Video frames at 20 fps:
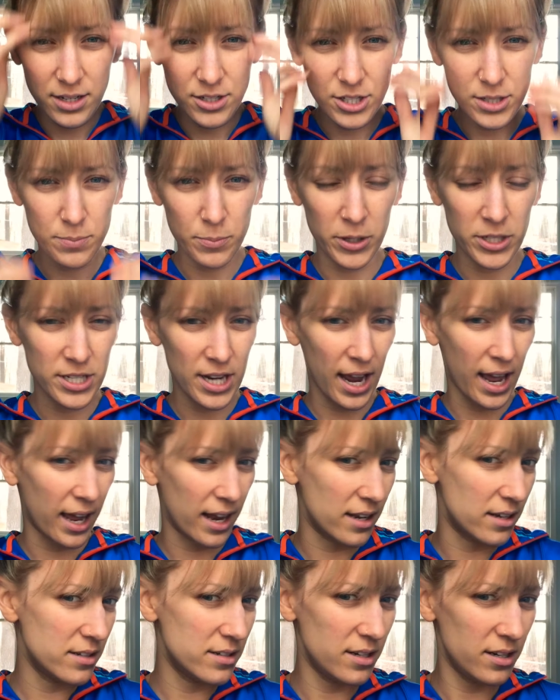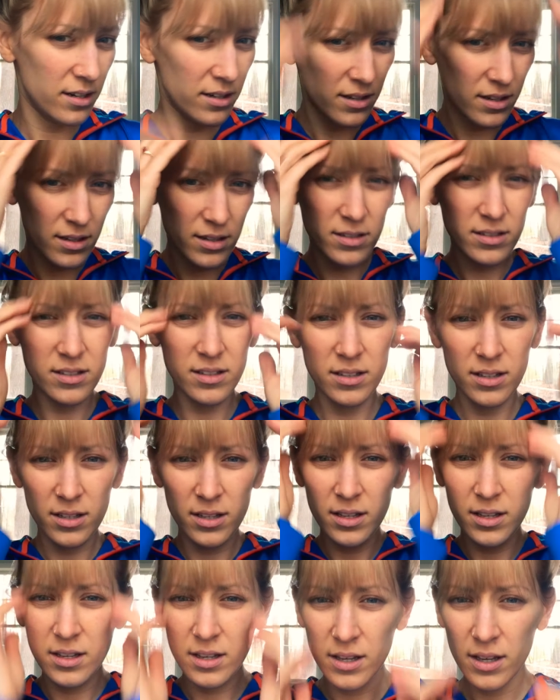just pretend
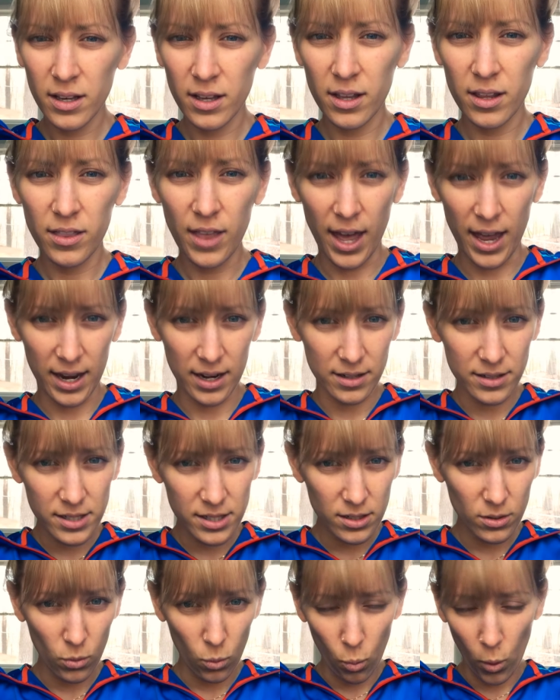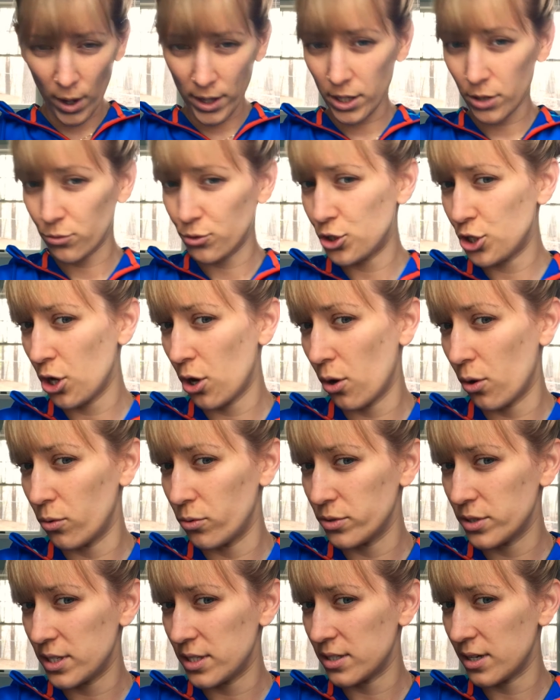that what you
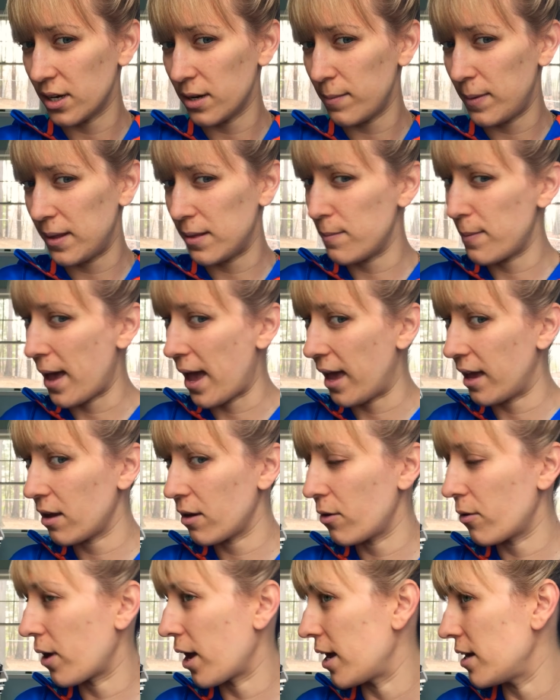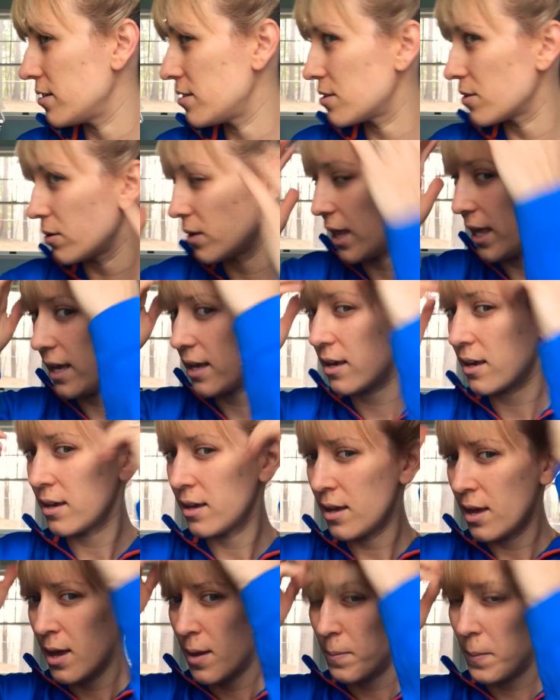chose is gonna be the bang, okay? So like
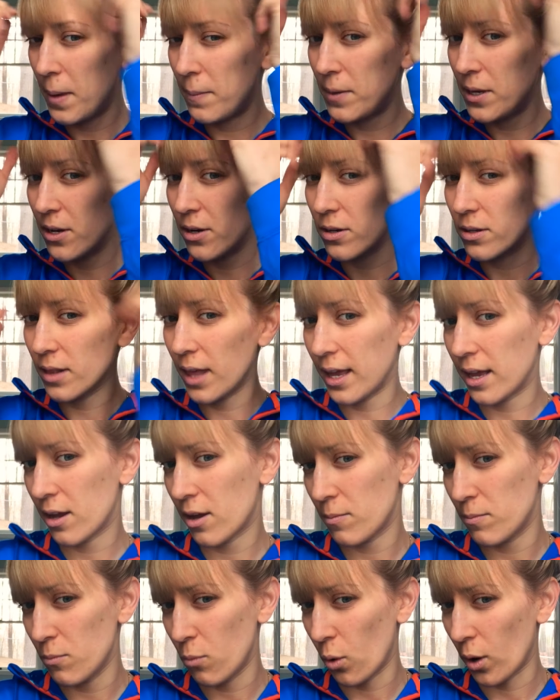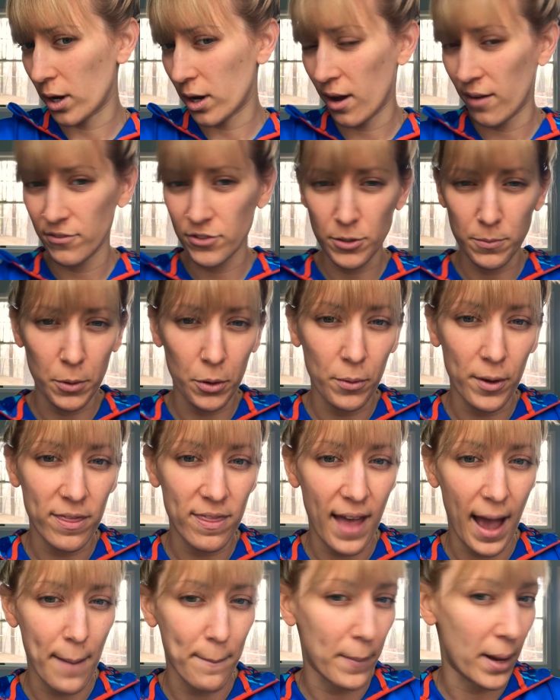maybe you're like more comfortable with
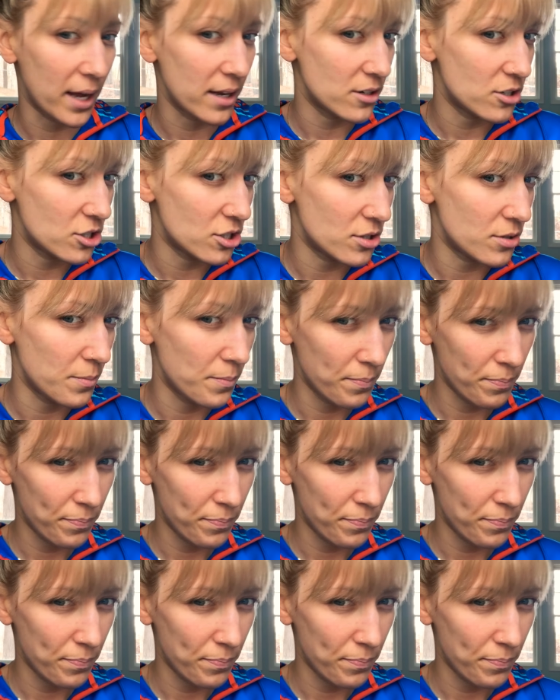that much.